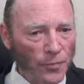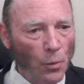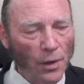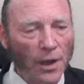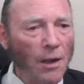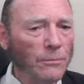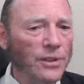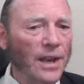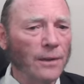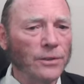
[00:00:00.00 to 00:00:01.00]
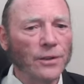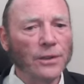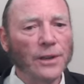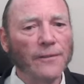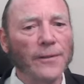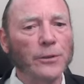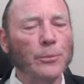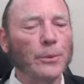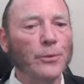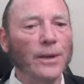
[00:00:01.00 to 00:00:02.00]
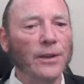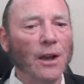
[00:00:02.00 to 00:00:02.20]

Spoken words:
Well, it comes down to the difference between